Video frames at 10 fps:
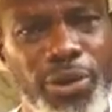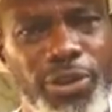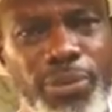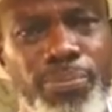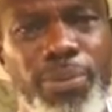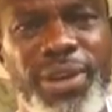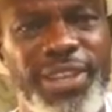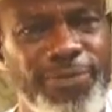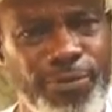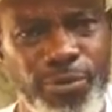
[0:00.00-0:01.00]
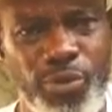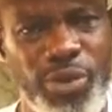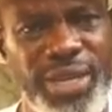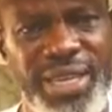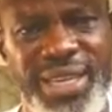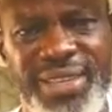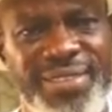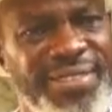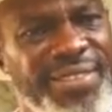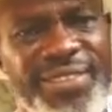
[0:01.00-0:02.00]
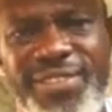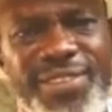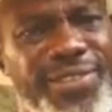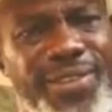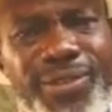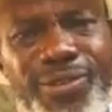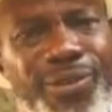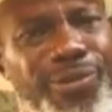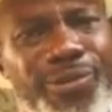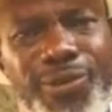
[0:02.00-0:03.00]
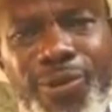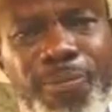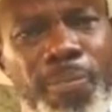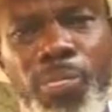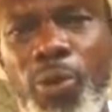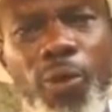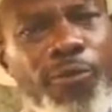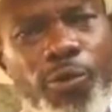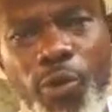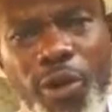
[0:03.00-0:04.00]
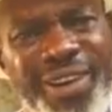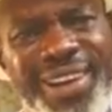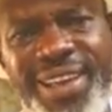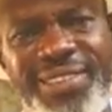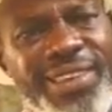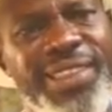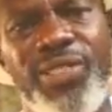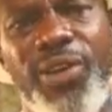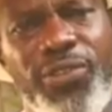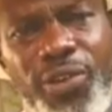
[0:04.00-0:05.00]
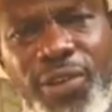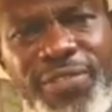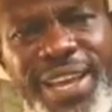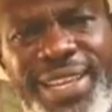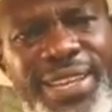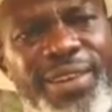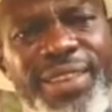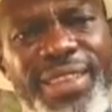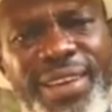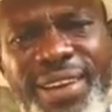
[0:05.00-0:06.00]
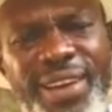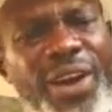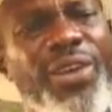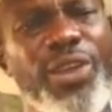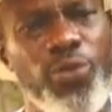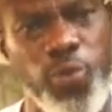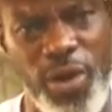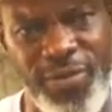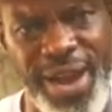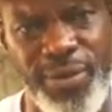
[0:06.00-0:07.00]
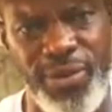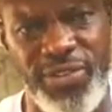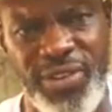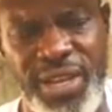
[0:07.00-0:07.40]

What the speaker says: your body fluid. It's just a total overall cleanse, and it does all of that in under 12 hours.